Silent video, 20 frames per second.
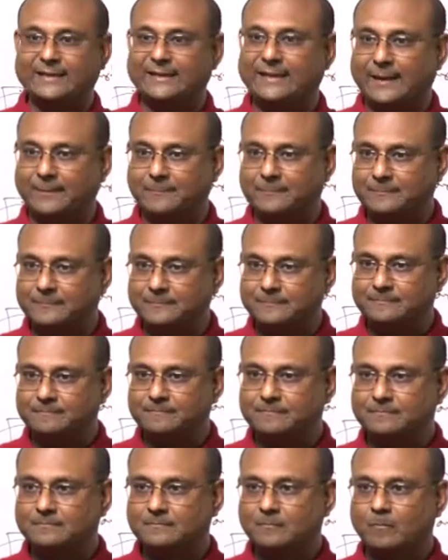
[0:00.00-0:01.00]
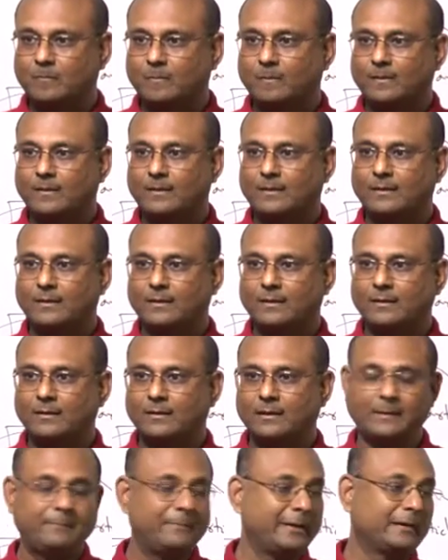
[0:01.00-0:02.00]
them,
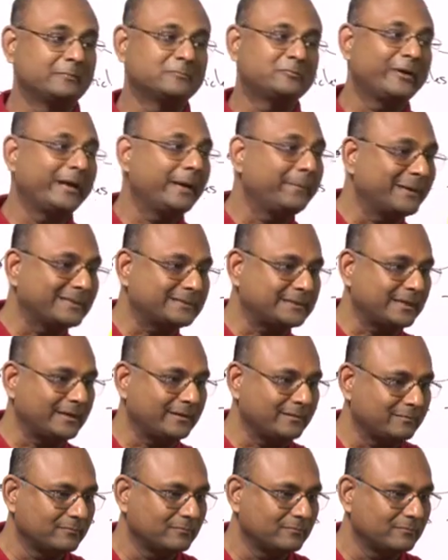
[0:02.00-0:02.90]
it becomes very messy.